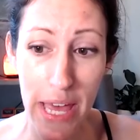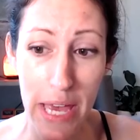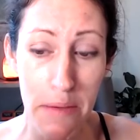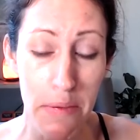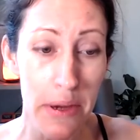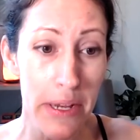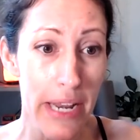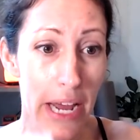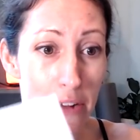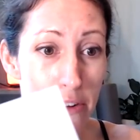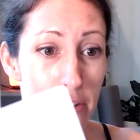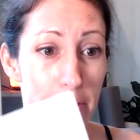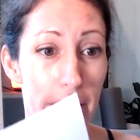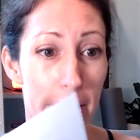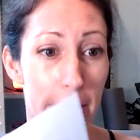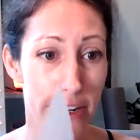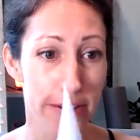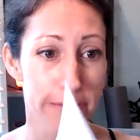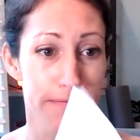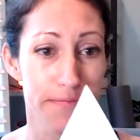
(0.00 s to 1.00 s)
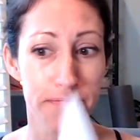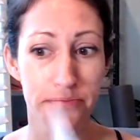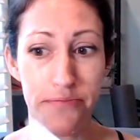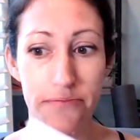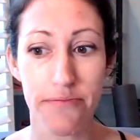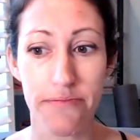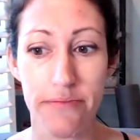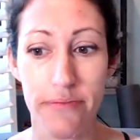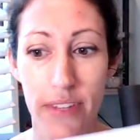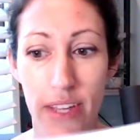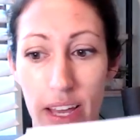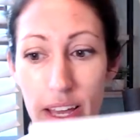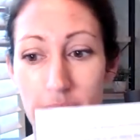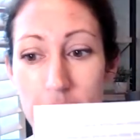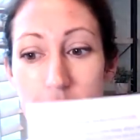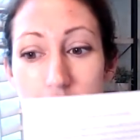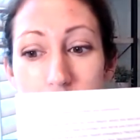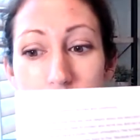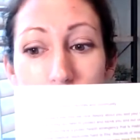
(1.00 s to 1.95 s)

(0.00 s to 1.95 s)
put out a letter. It's